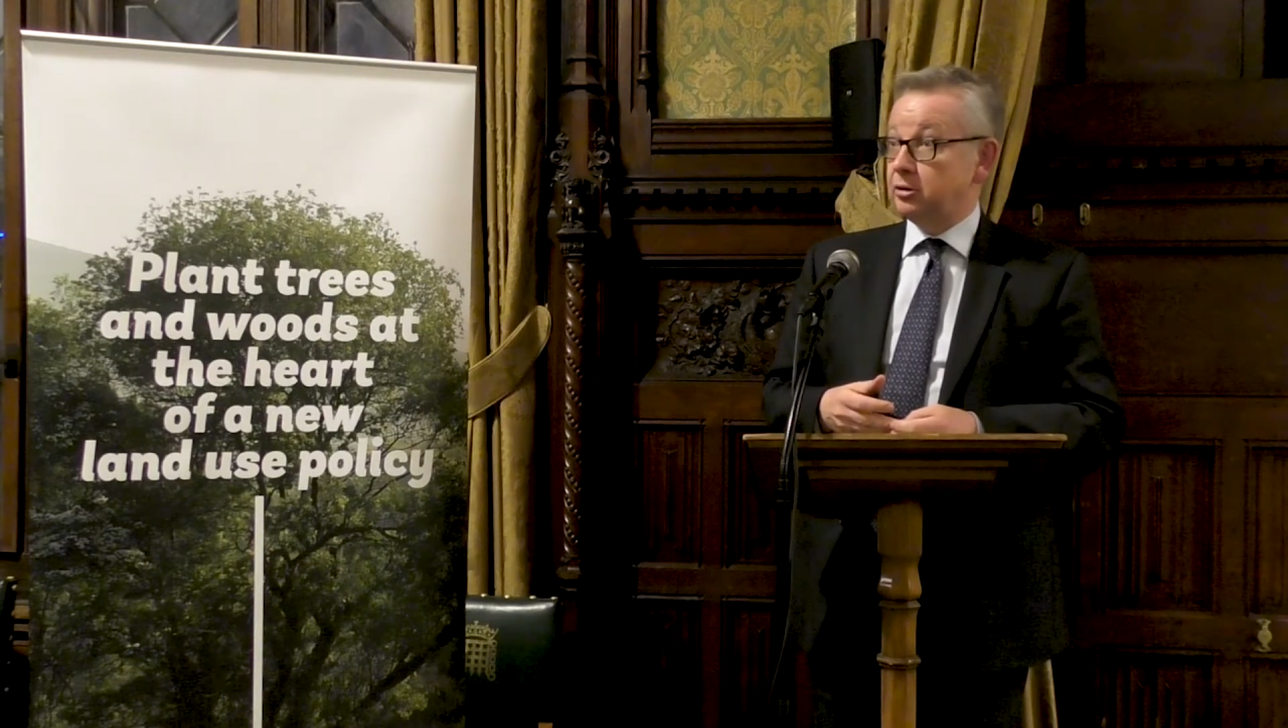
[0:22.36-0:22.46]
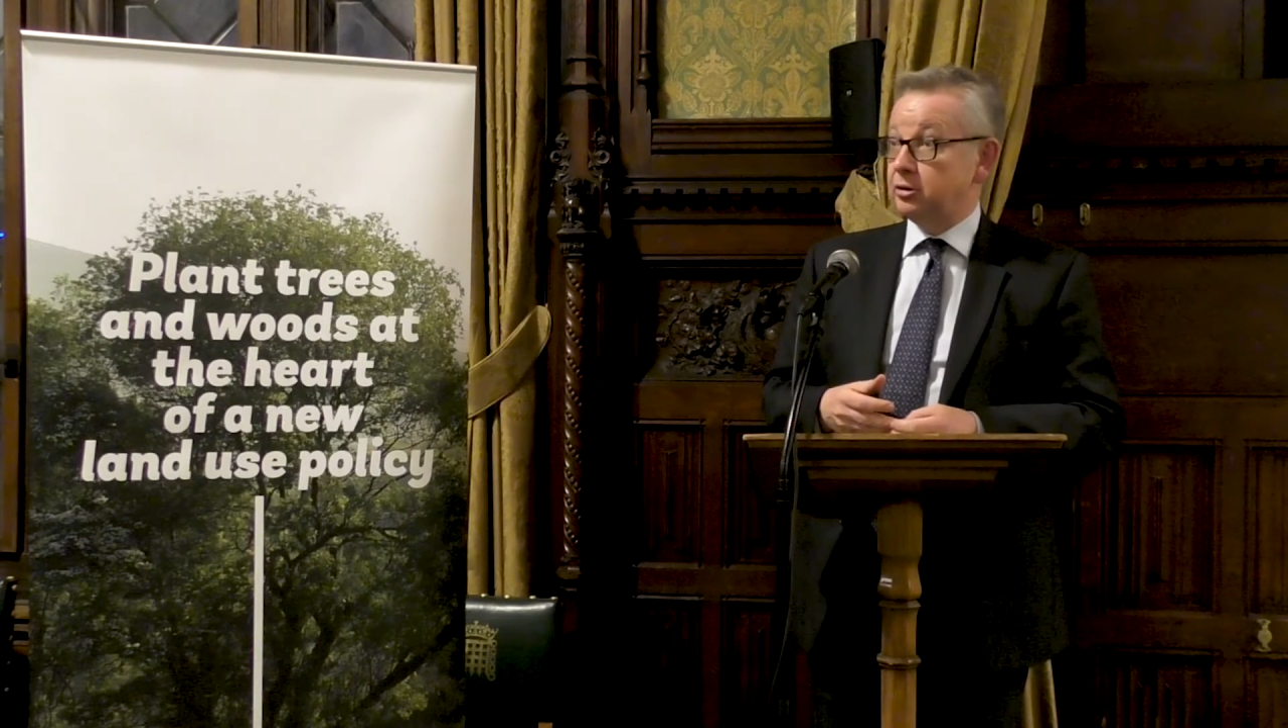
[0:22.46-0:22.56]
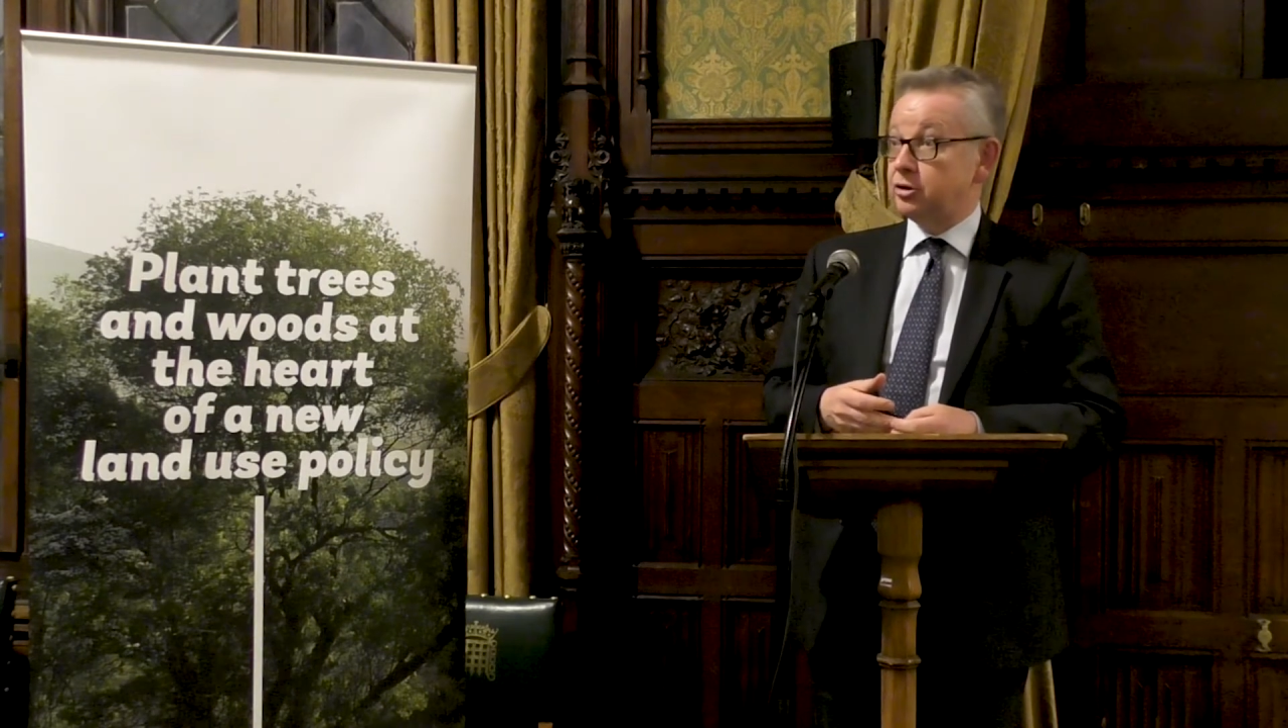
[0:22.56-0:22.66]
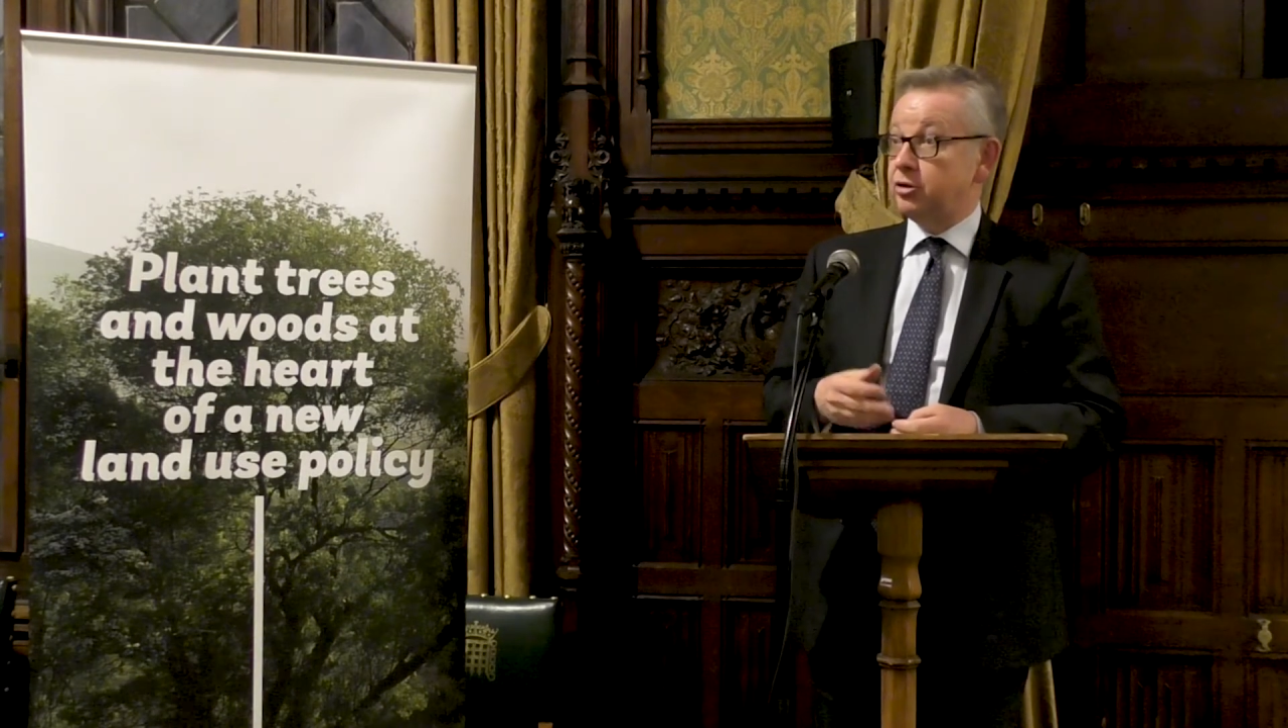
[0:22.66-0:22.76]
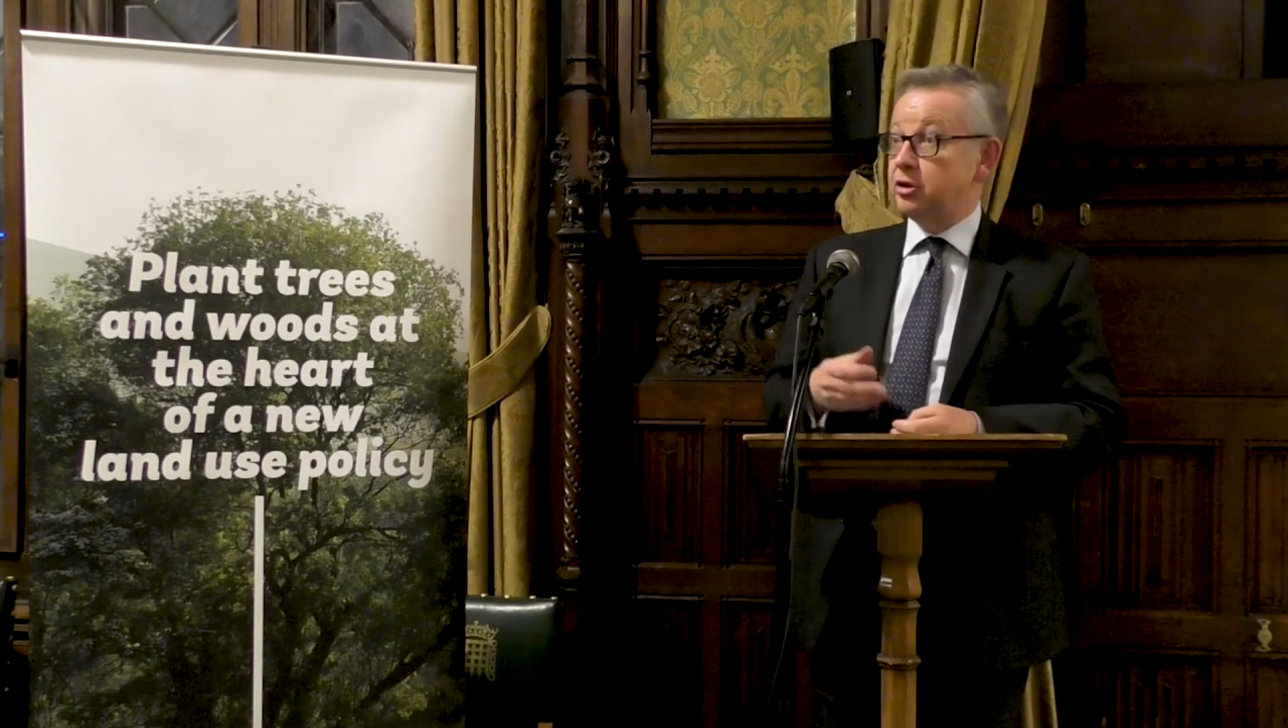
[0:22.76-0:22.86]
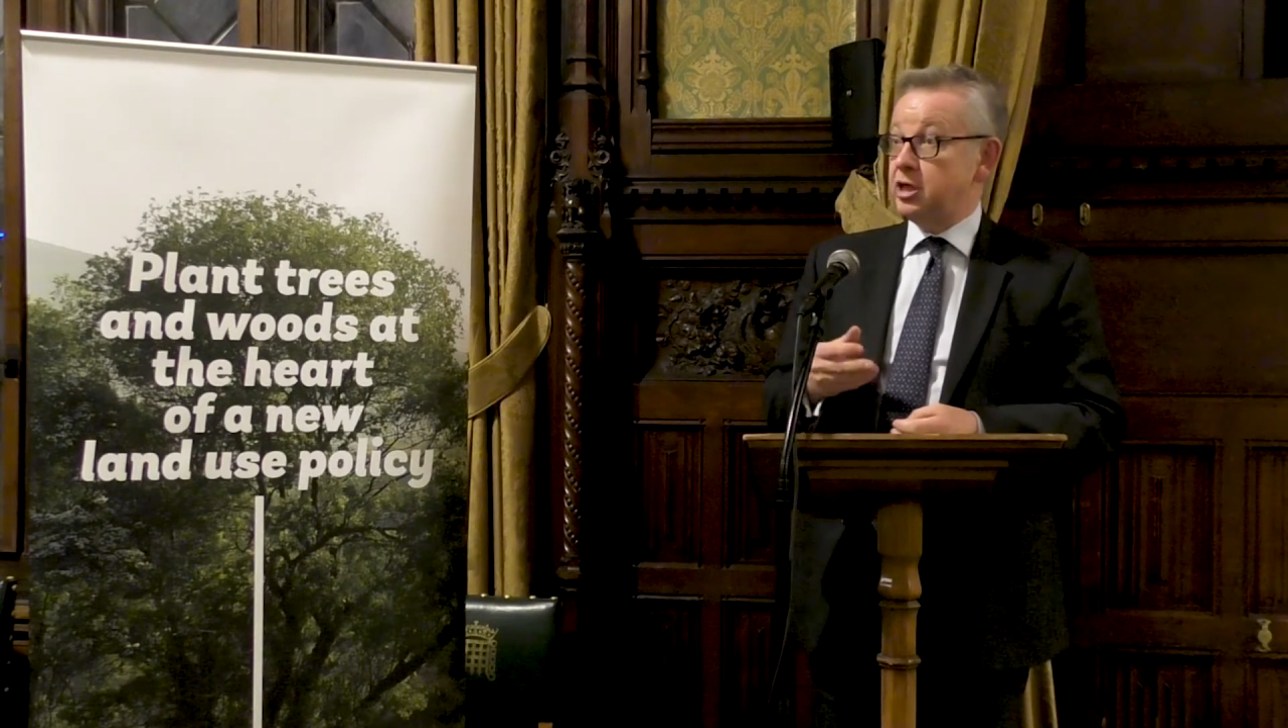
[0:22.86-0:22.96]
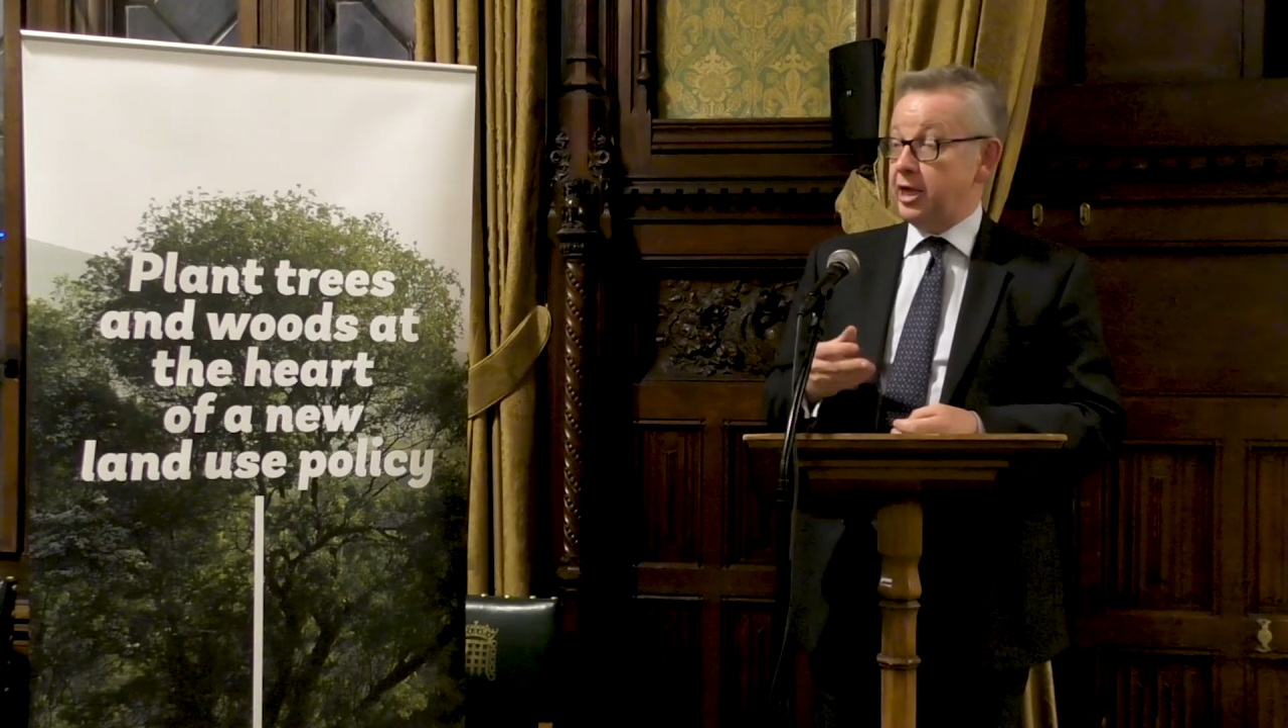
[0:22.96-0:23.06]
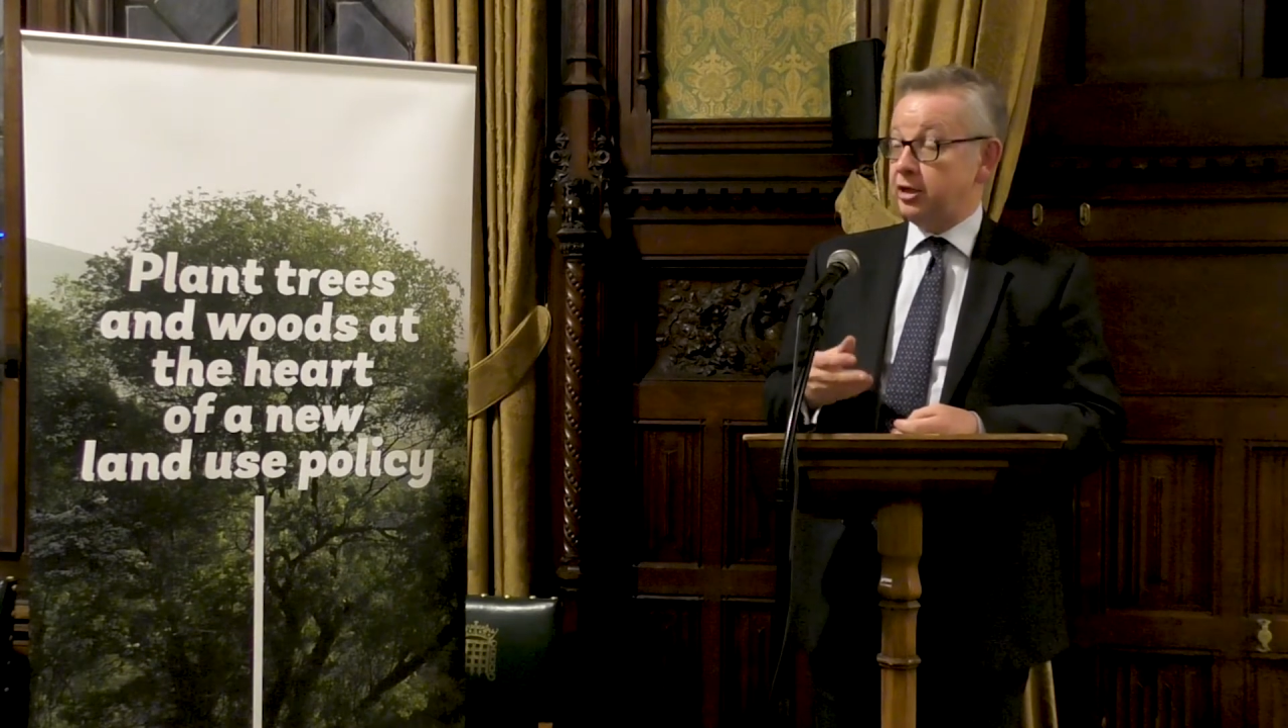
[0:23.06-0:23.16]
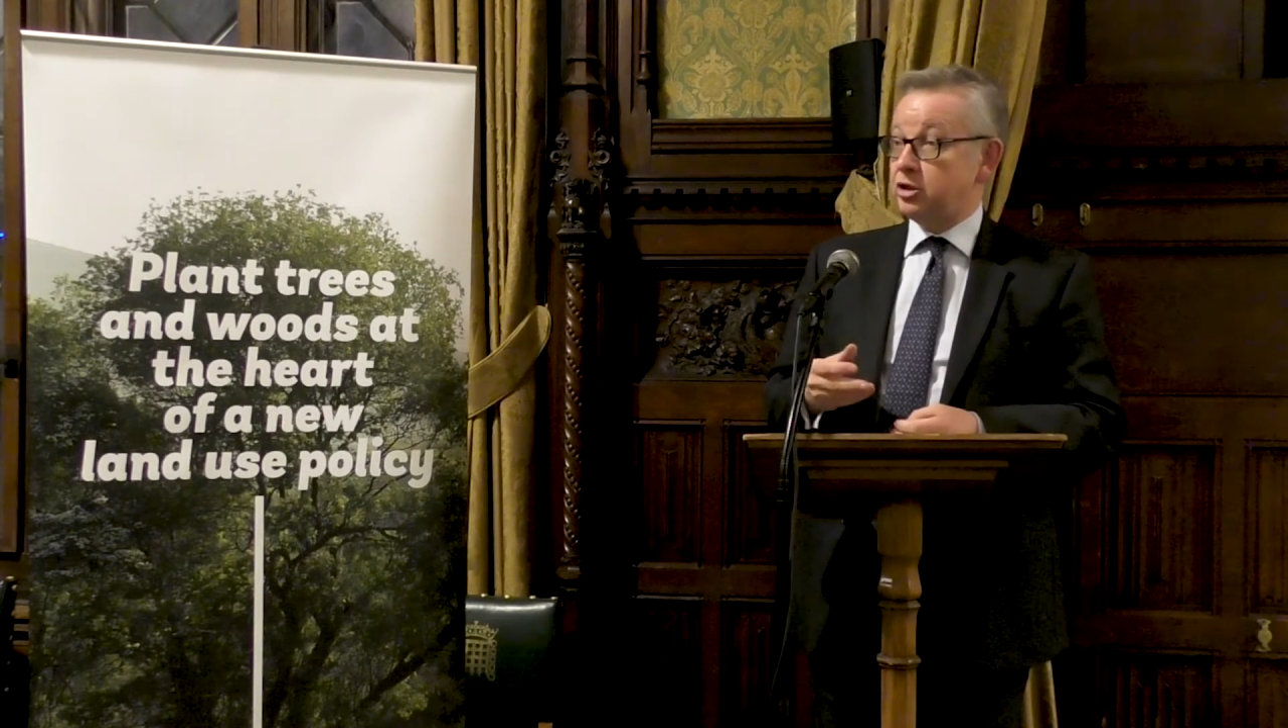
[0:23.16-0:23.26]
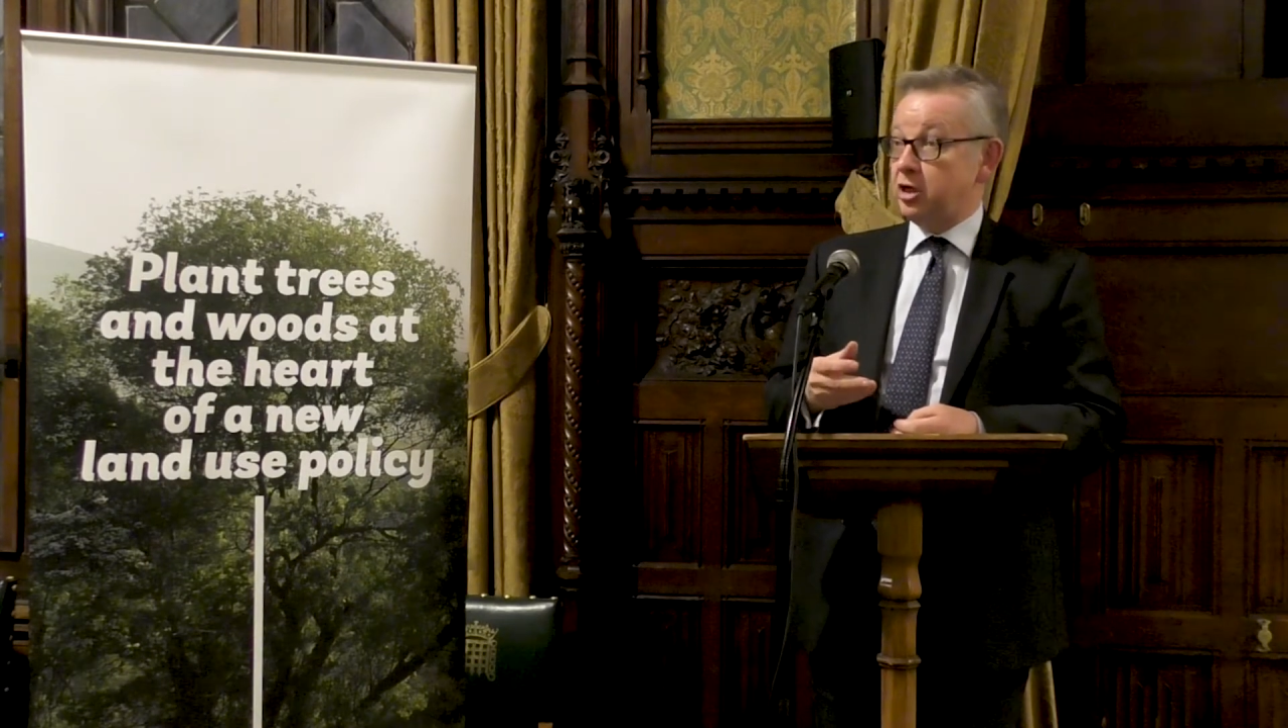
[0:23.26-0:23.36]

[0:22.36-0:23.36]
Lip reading: so that the next